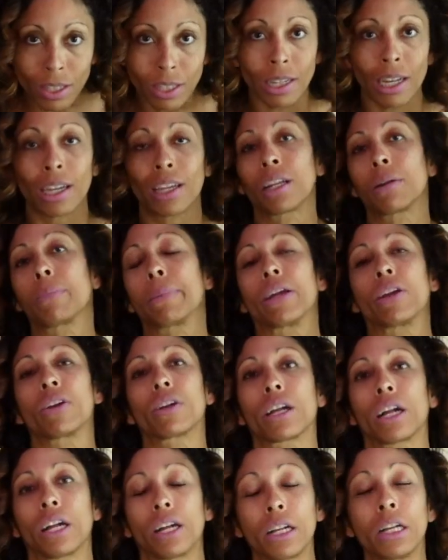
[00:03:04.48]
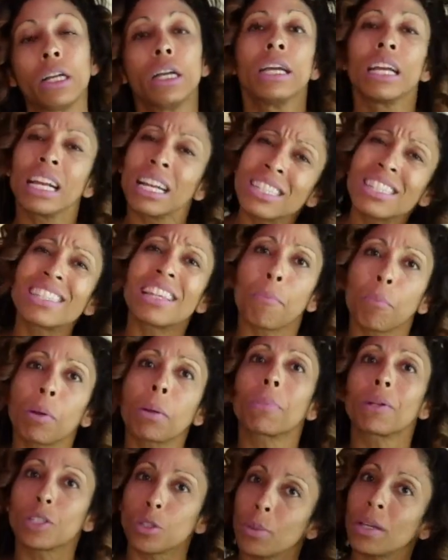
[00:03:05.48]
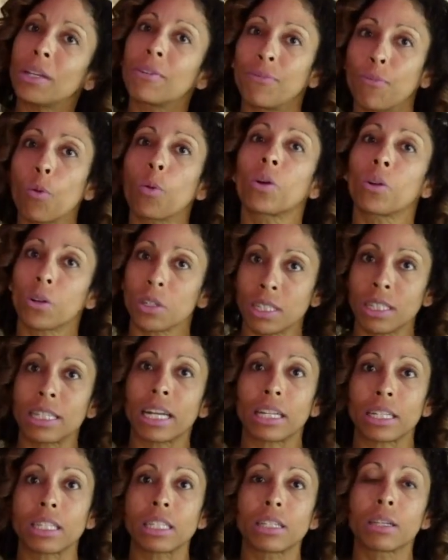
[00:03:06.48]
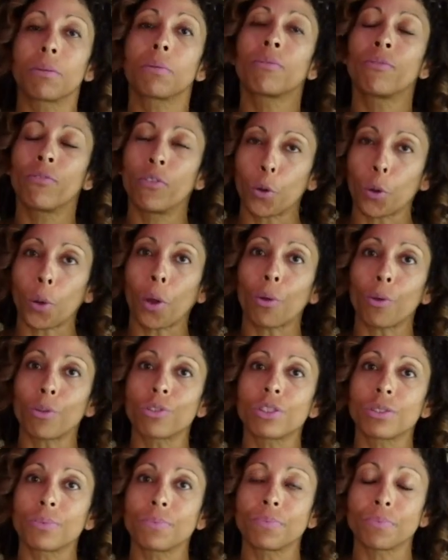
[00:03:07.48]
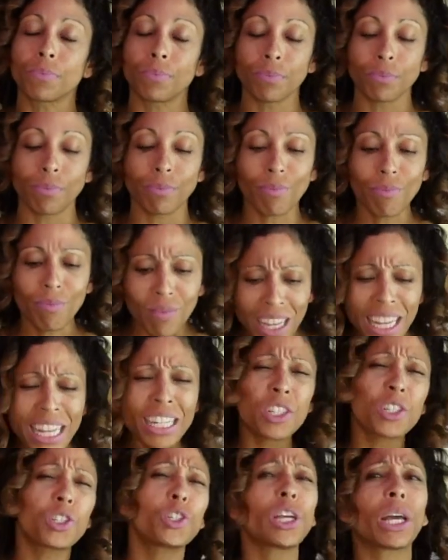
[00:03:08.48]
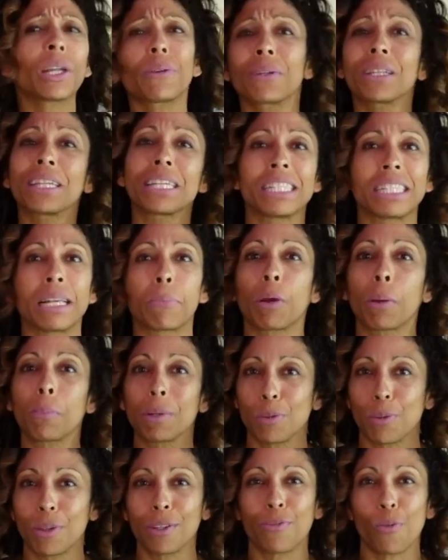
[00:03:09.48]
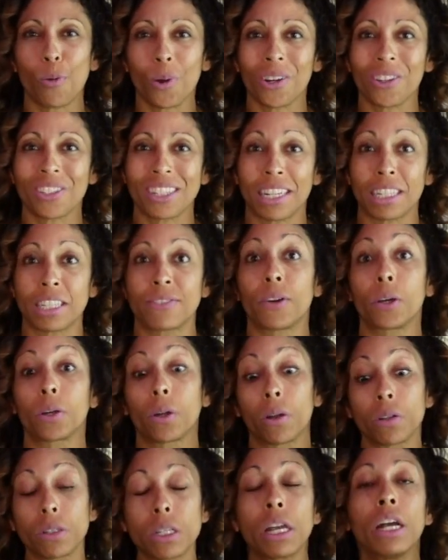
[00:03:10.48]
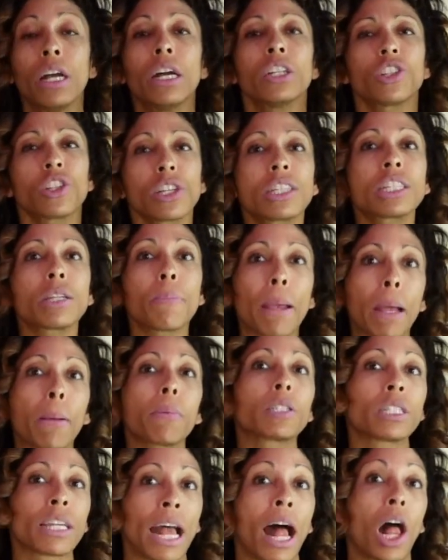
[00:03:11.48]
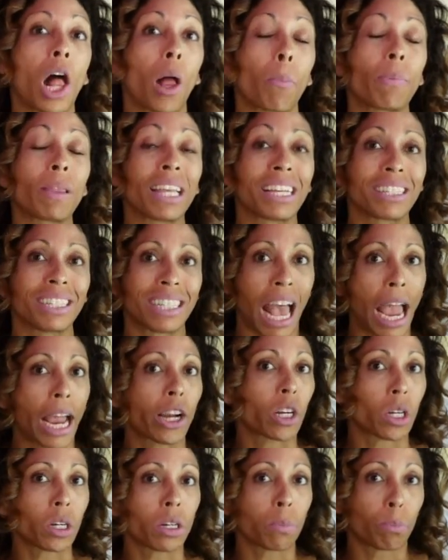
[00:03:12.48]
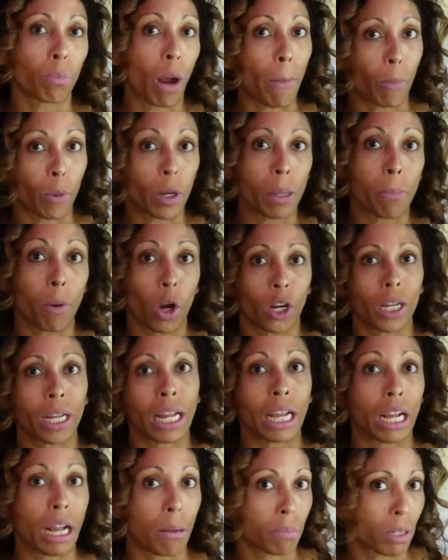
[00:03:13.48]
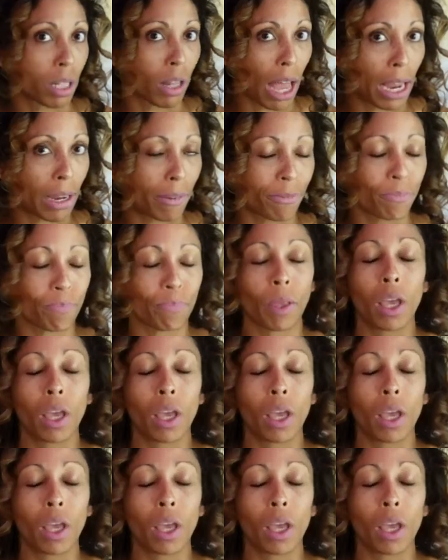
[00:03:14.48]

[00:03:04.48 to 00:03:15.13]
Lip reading: estate in America, is somewhere between 4 or 6 photos. It's generally somewhere between 4 or 6 photos, just to be able to help the entire property marketing come to life.